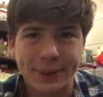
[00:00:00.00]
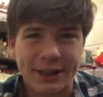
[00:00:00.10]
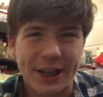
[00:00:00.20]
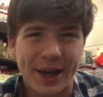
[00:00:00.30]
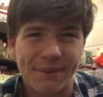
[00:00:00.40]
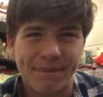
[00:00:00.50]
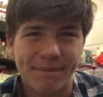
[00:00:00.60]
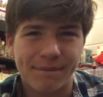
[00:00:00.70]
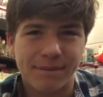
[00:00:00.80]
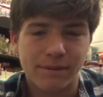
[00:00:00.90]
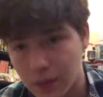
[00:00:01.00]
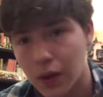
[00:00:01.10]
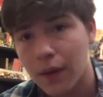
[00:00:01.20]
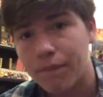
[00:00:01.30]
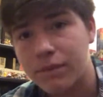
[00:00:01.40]
Yeah.
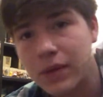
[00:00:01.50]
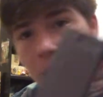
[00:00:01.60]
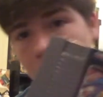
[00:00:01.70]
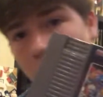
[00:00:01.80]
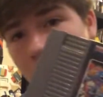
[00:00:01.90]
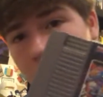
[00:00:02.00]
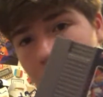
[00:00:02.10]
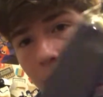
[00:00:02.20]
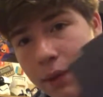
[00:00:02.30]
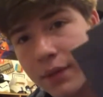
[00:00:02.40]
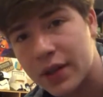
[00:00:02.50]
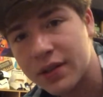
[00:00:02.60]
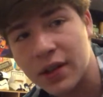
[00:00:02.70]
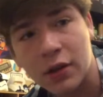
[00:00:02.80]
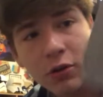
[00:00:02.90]
Another game that
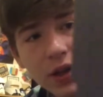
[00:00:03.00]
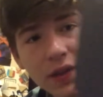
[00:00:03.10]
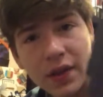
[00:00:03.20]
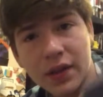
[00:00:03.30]
is included